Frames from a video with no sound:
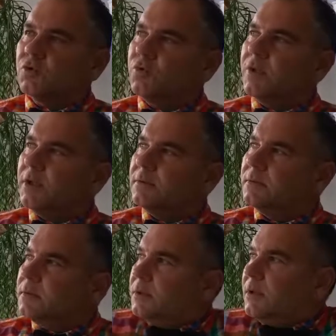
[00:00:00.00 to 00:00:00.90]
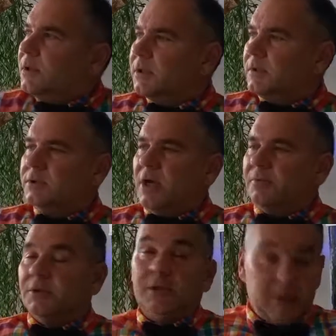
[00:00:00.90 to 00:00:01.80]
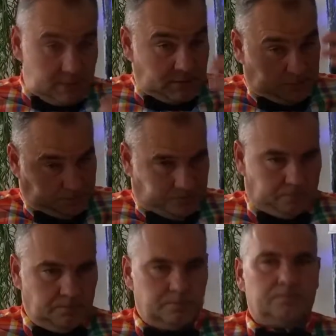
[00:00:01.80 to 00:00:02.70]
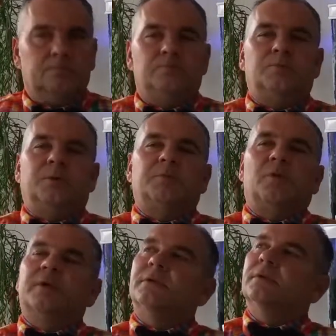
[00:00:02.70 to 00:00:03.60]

true that the Japanese people in